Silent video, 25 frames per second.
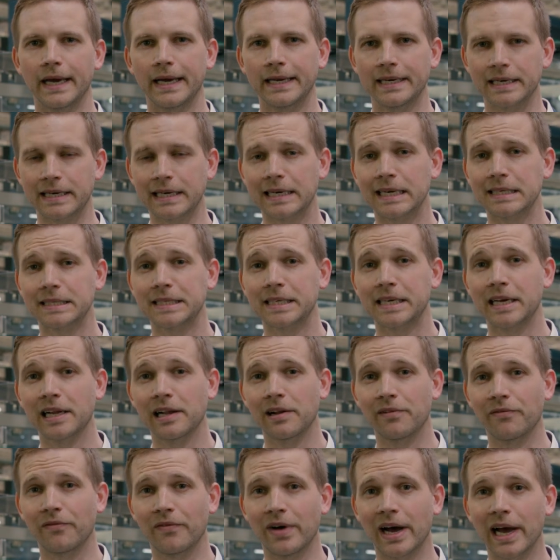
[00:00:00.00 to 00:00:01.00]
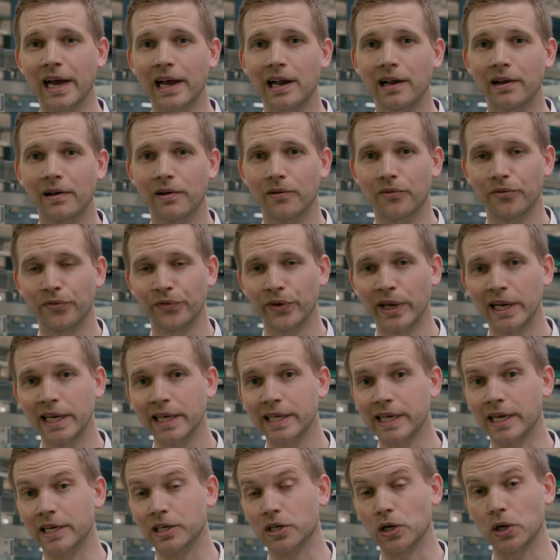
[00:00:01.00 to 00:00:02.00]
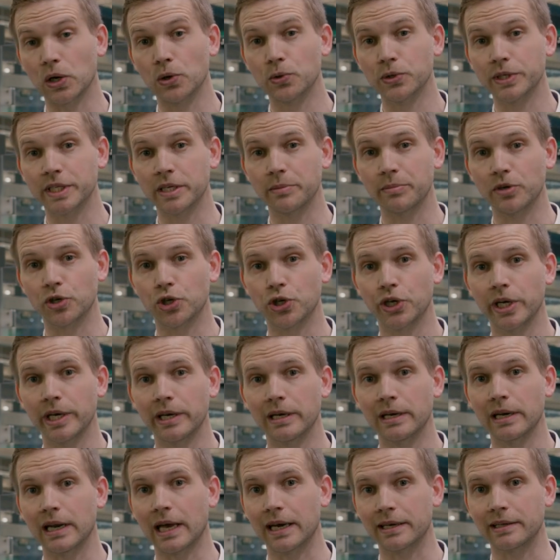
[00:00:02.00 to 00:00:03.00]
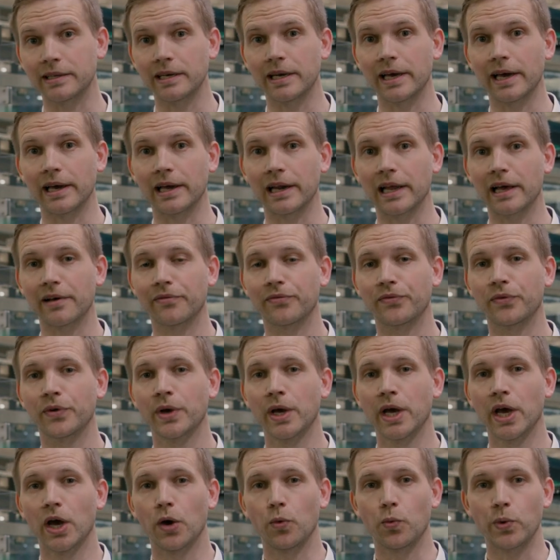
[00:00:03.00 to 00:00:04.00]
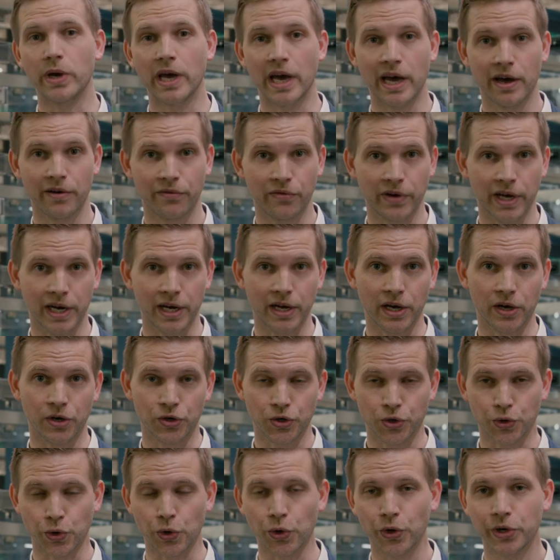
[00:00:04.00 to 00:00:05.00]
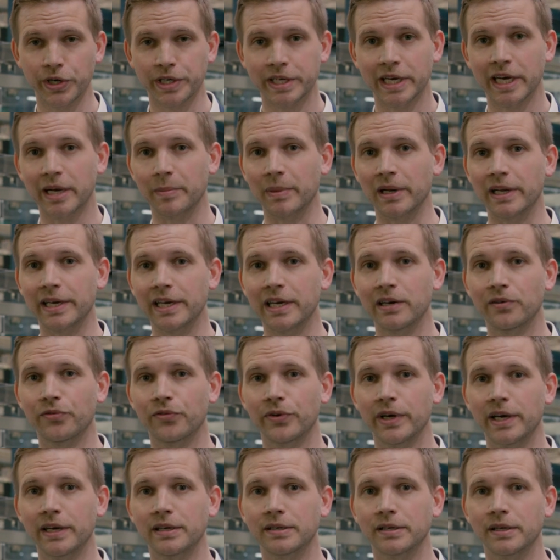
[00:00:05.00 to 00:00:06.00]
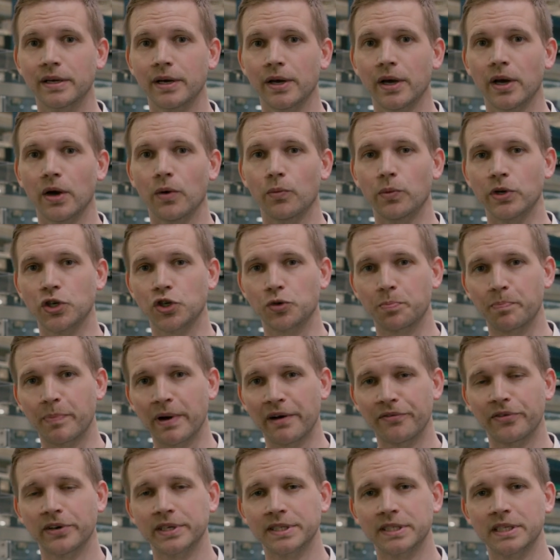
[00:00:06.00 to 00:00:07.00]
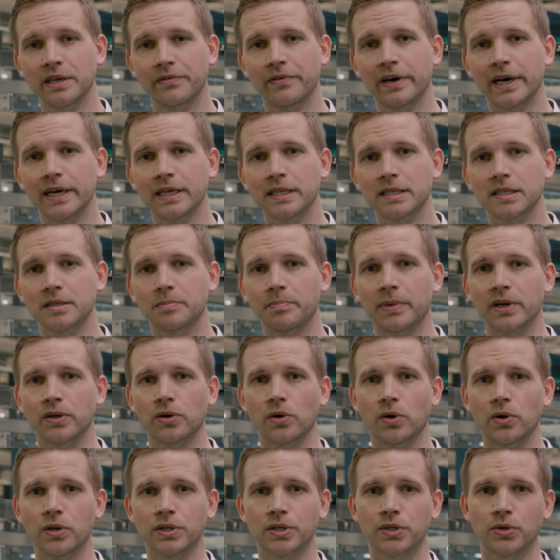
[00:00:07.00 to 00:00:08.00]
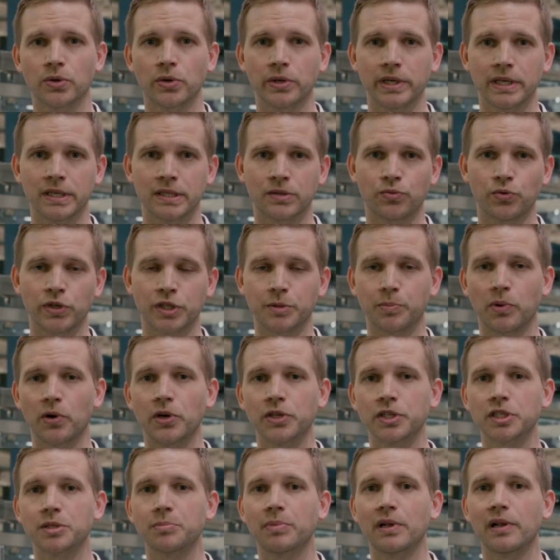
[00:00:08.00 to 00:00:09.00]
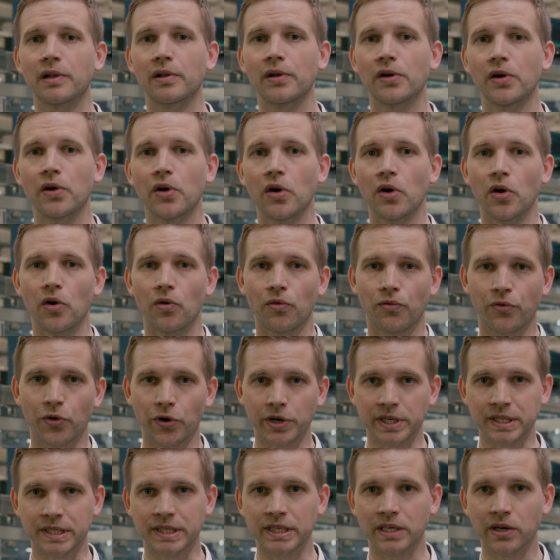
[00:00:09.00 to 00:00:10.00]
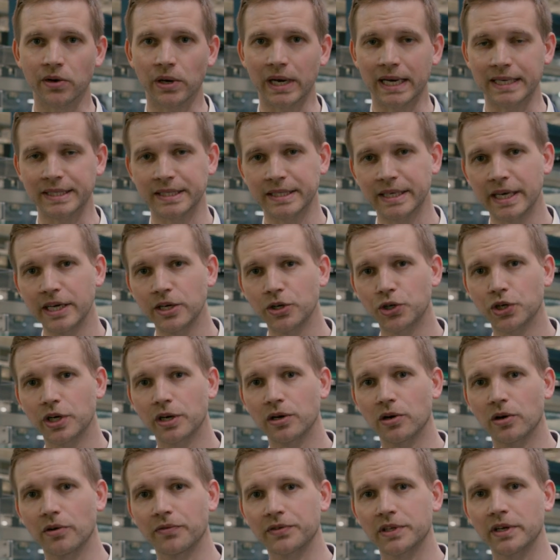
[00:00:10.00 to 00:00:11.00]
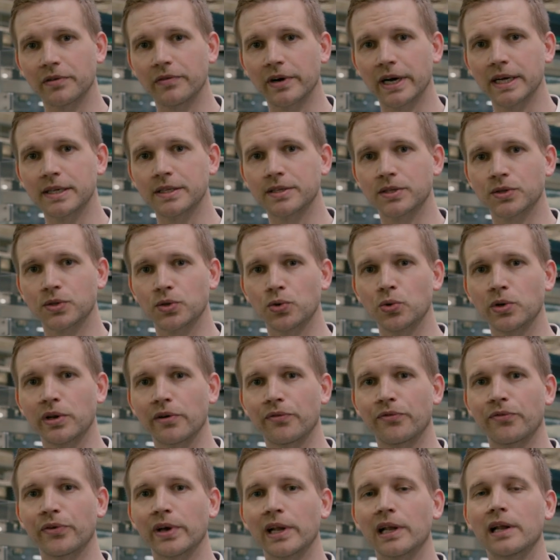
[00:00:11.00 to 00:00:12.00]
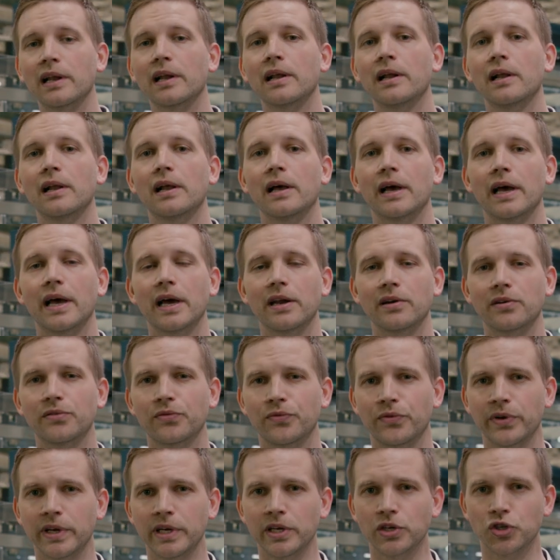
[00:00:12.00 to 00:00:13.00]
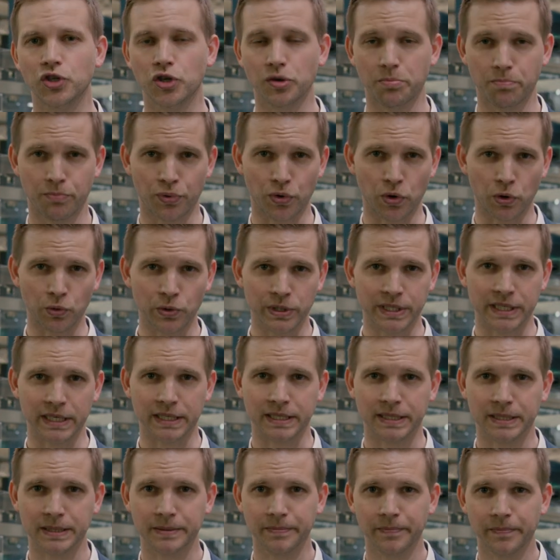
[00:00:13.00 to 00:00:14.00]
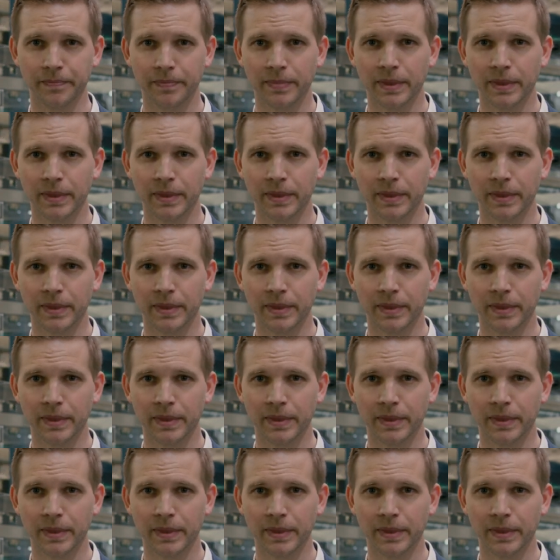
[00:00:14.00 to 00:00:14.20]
In a classical vial filling and closing machine like the ALF, we have an turntable infeed which buffers the vials but also is responsible for the singularization of the vials to the fill and finish process.